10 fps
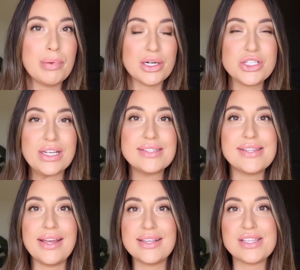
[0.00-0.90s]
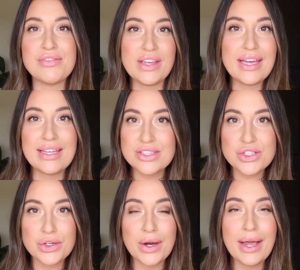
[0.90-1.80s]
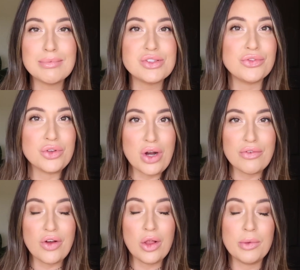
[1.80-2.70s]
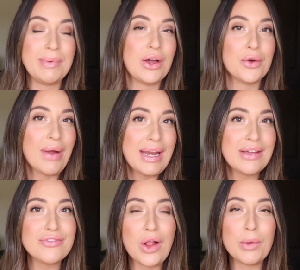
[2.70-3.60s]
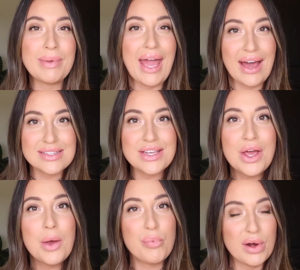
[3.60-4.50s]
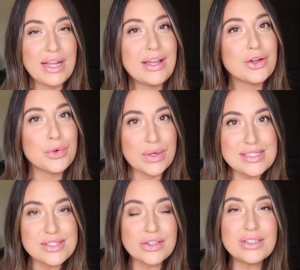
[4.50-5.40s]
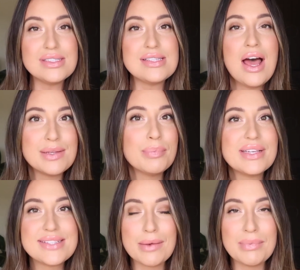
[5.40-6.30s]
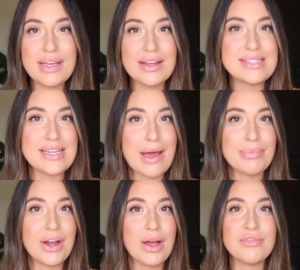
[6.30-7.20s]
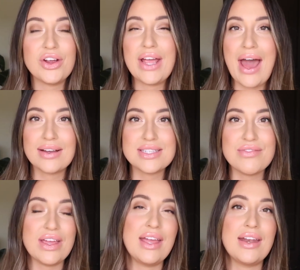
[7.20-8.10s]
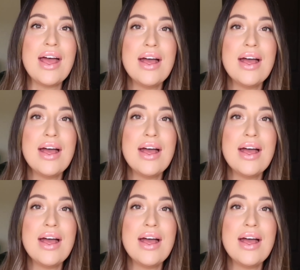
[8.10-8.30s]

purchase is via Instagram. So if you're not following me already, follow me at Pretty Crystals. Simply send me a DM there. I'm very active in